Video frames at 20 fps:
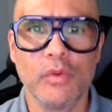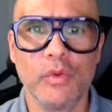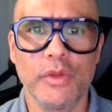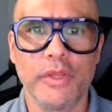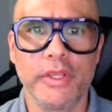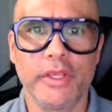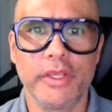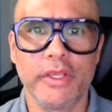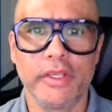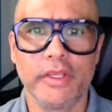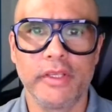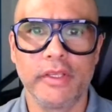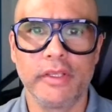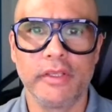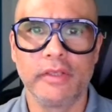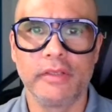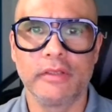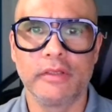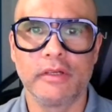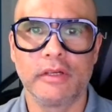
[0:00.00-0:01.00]

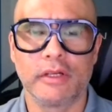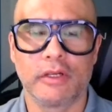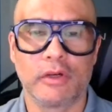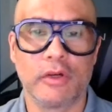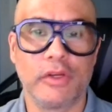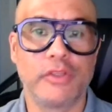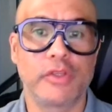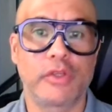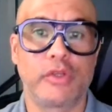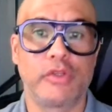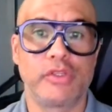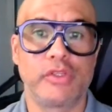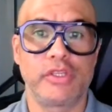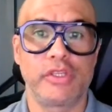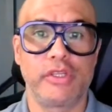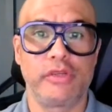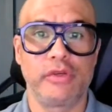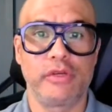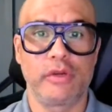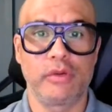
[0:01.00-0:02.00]
we are going to
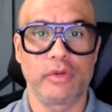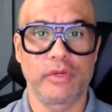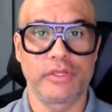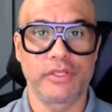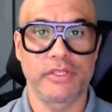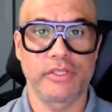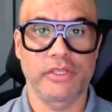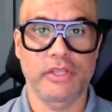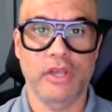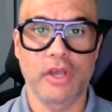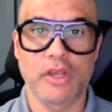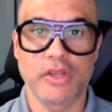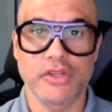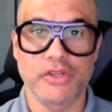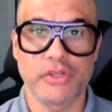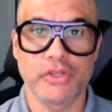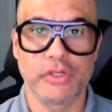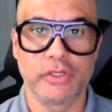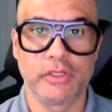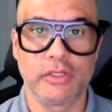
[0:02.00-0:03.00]
continue our
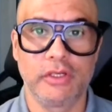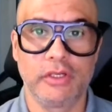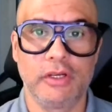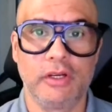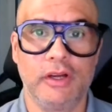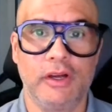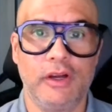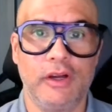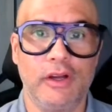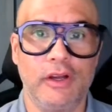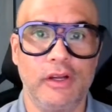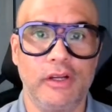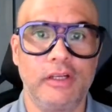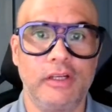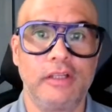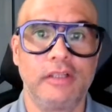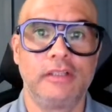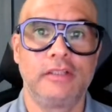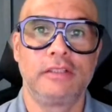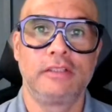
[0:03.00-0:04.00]
discussion
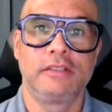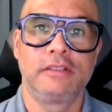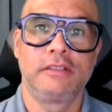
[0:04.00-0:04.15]
on